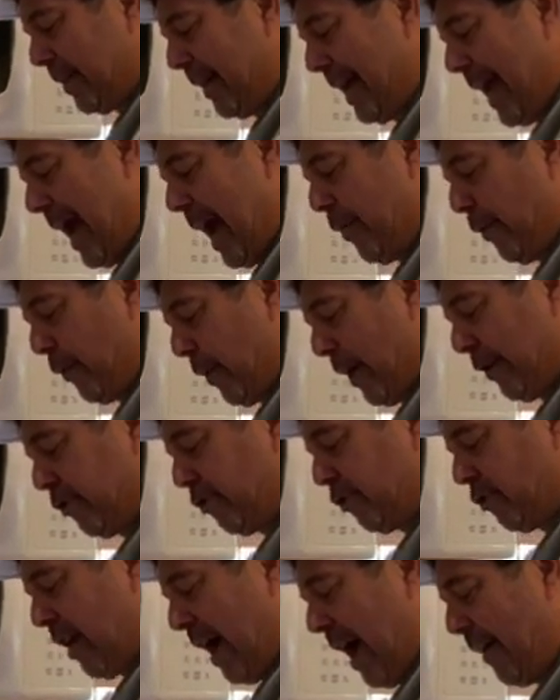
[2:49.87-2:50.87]
keeping
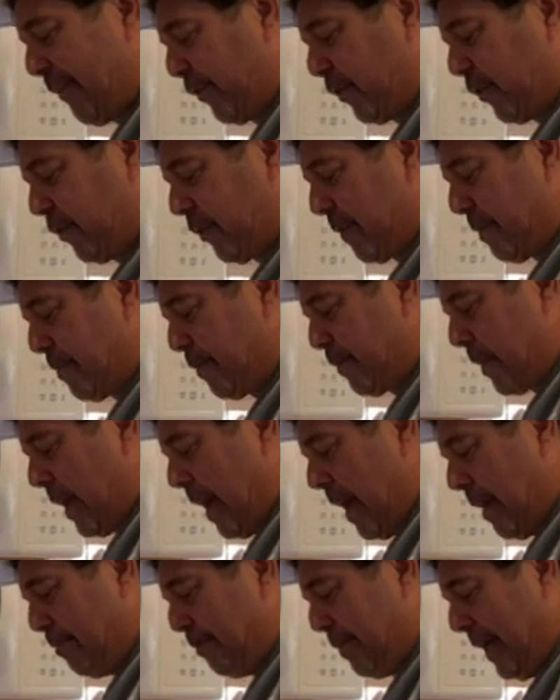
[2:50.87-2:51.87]
together as
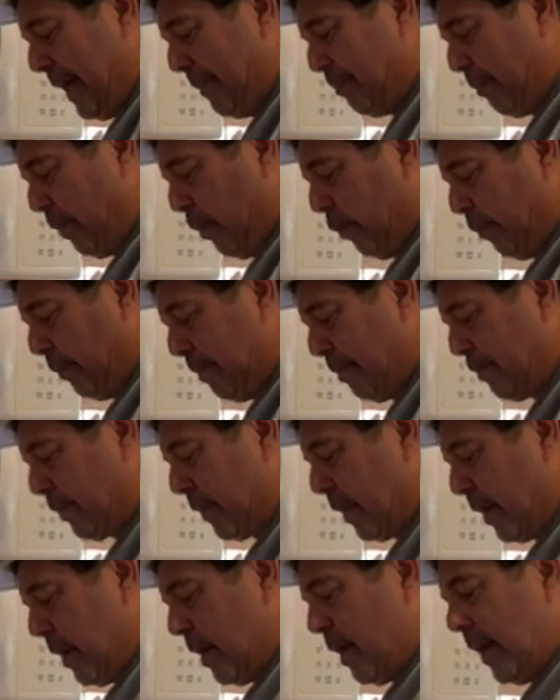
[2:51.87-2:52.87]
chefs and
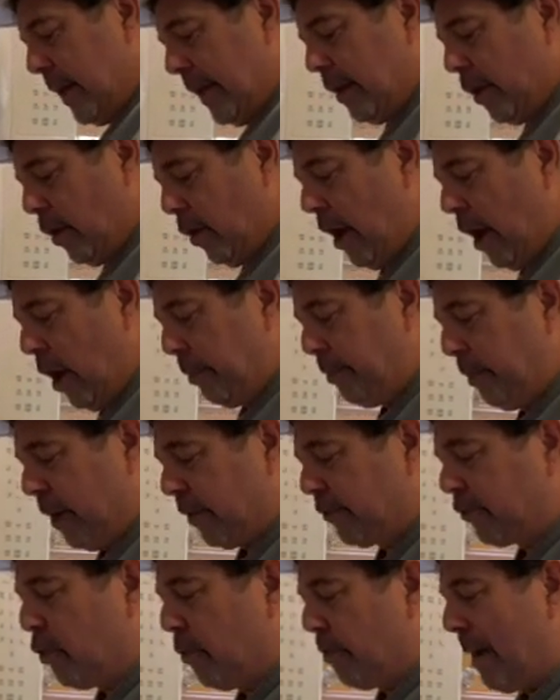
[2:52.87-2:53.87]
people, it'll